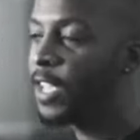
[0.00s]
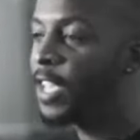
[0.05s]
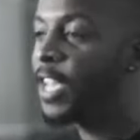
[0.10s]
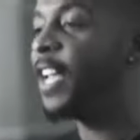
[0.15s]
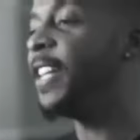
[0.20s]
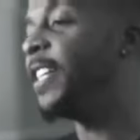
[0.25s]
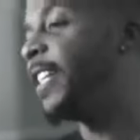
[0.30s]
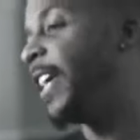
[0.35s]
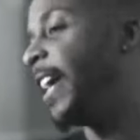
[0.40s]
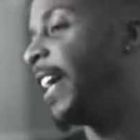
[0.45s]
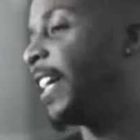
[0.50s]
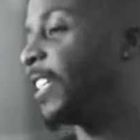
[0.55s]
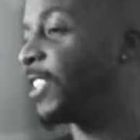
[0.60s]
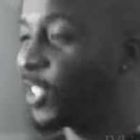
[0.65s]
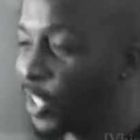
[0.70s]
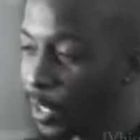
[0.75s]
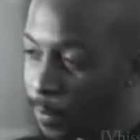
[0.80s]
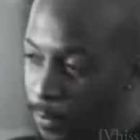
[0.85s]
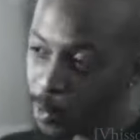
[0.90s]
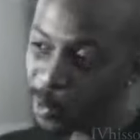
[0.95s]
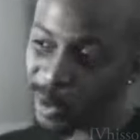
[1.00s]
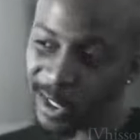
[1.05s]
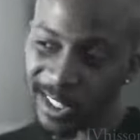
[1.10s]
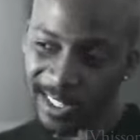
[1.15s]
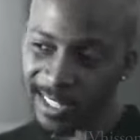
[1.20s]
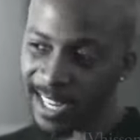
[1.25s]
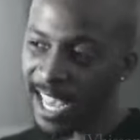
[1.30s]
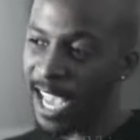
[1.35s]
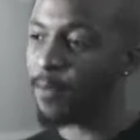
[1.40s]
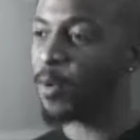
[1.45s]
And yeah, some use his
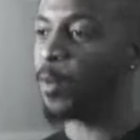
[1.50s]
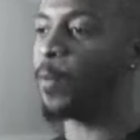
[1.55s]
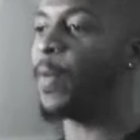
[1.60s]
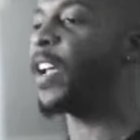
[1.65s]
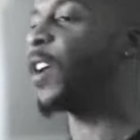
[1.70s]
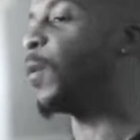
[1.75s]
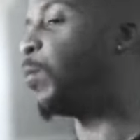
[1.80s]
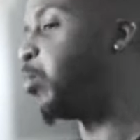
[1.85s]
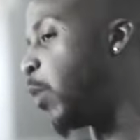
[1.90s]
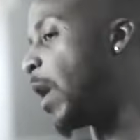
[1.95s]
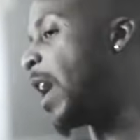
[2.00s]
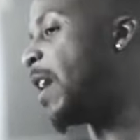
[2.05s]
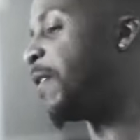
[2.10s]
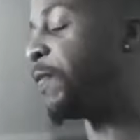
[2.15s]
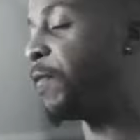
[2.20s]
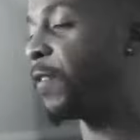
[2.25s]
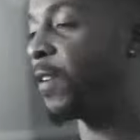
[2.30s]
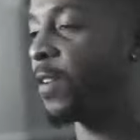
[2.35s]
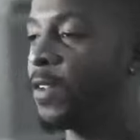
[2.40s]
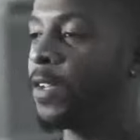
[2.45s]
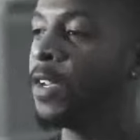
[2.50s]
name to make a profit.